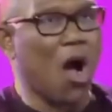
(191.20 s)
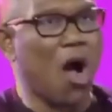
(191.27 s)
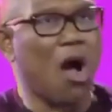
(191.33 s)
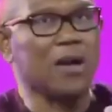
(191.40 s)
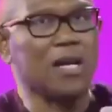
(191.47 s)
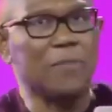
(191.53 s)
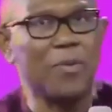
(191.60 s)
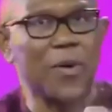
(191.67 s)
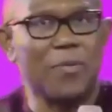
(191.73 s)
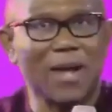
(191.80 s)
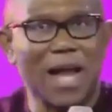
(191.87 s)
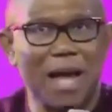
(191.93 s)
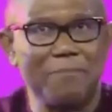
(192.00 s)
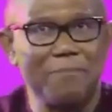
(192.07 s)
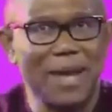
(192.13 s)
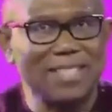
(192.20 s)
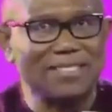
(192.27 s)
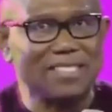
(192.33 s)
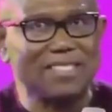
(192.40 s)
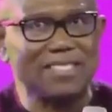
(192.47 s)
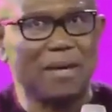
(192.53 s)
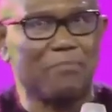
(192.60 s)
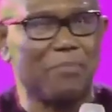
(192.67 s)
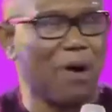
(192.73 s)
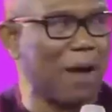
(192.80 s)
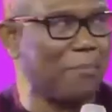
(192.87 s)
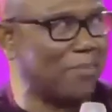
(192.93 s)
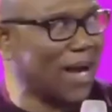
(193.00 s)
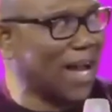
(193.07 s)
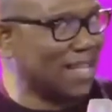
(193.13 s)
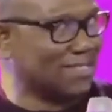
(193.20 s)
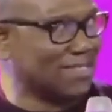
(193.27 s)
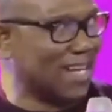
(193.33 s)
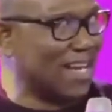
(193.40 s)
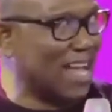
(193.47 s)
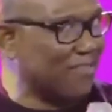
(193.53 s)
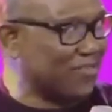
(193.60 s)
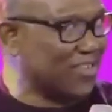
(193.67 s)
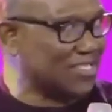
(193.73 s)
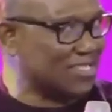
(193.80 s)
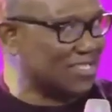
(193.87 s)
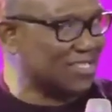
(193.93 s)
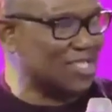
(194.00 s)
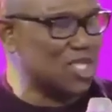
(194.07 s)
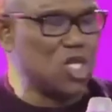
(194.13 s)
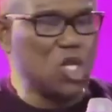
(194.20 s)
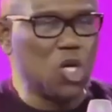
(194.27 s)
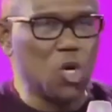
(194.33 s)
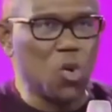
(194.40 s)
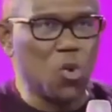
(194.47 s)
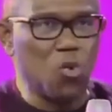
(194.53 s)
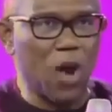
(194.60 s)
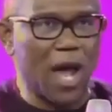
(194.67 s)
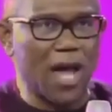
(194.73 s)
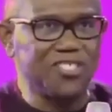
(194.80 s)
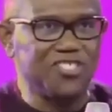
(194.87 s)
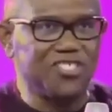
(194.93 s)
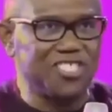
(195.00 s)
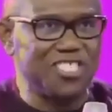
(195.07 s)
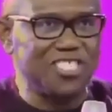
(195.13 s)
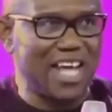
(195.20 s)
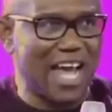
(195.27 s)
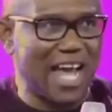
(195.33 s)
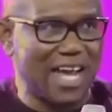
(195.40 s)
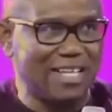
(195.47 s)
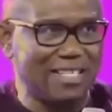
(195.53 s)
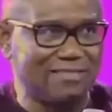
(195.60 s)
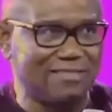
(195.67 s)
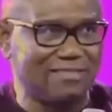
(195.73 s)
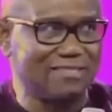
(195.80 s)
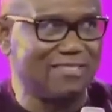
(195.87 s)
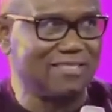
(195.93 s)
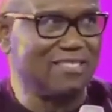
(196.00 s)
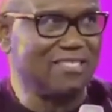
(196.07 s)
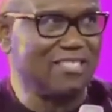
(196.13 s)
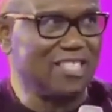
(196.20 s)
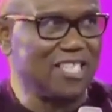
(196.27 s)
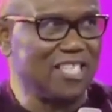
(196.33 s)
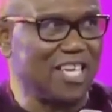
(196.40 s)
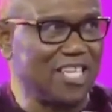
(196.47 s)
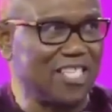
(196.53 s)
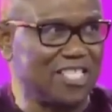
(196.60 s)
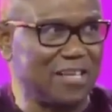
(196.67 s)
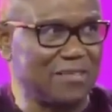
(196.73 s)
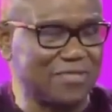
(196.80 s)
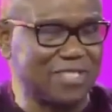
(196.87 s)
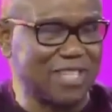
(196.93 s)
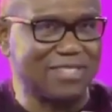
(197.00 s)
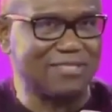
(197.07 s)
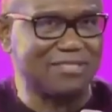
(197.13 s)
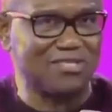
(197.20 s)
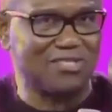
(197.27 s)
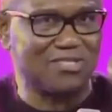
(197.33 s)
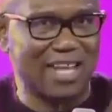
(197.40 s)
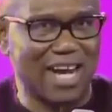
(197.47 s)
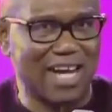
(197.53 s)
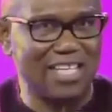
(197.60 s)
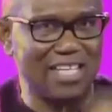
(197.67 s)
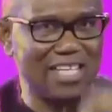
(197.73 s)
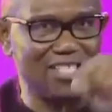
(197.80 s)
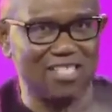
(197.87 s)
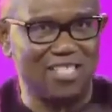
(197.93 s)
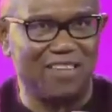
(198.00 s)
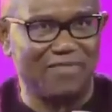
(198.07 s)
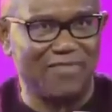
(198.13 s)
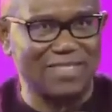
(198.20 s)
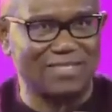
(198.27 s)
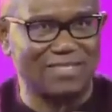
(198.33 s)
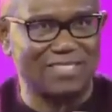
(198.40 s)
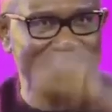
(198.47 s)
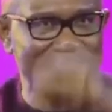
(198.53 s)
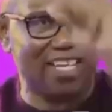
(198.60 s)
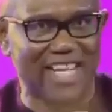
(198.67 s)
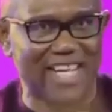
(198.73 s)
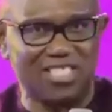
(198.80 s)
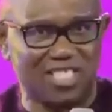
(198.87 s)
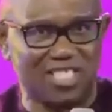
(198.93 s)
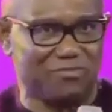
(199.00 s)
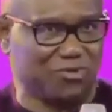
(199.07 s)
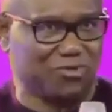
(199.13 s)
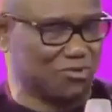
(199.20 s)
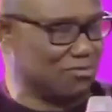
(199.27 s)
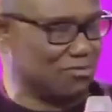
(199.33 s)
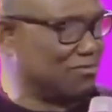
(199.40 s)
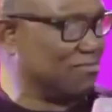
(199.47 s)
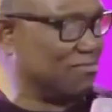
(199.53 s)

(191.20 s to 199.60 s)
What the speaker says: All the people I met in the power plants and everything were engineers, Egyptians, trained in universities in Egypt.